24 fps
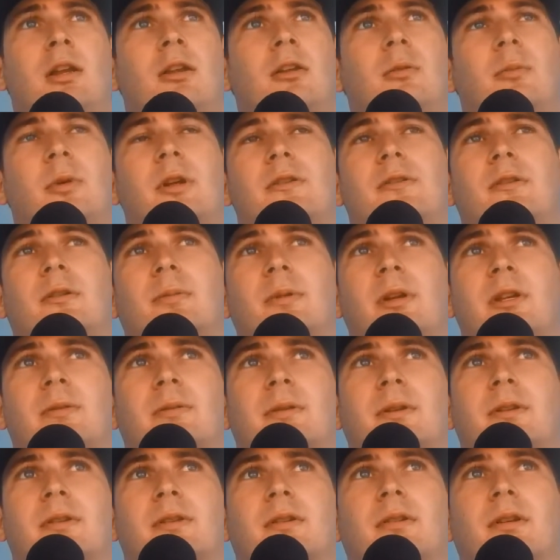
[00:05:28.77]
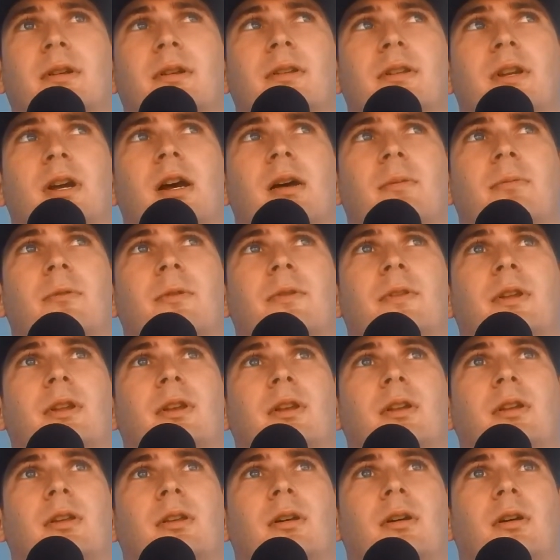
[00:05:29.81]
Major League Baseball does a great job with
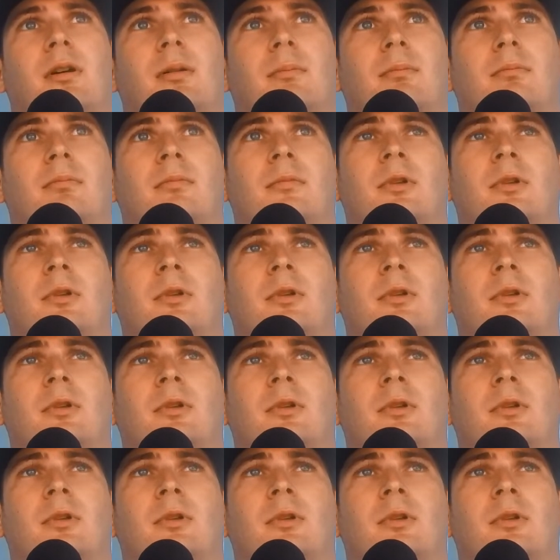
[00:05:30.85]
it. And I